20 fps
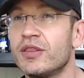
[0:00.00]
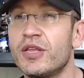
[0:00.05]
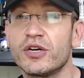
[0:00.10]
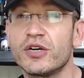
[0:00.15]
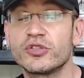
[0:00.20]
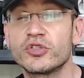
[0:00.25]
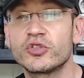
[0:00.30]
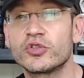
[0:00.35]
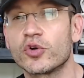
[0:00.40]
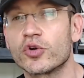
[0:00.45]

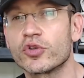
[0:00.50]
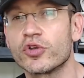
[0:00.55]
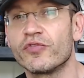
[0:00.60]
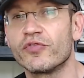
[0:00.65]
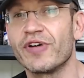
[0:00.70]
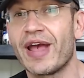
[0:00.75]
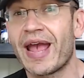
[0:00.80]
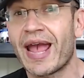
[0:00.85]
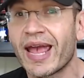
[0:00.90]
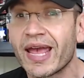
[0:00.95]
sort
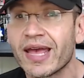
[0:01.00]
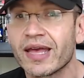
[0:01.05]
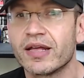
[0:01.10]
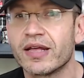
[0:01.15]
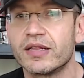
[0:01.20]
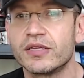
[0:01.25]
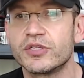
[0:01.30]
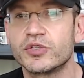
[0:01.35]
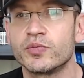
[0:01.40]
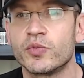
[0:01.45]
of
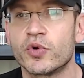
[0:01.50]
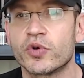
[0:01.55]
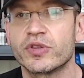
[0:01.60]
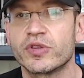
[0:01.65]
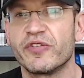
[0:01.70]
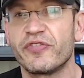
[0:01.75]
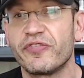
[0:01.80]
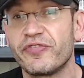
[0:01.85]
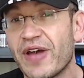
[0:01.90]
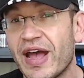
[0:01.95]
angle is more the
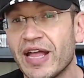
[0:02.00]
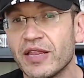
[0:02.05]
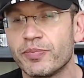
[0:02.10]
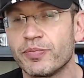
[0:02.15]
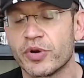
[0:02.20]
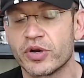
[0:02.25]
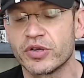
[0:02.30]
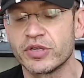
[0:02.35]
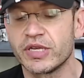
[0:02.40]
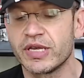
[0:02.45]
fat
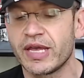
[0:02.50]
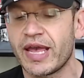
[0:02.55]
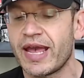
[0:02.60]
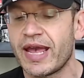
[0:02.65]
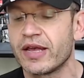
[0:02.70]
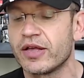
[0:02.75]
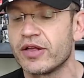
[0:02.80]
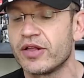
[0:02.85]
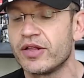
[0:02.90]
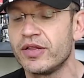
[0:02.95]
burning
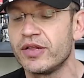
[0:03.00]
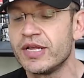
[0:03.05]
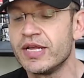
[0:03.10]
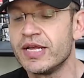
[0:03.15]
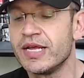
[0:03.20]
angle.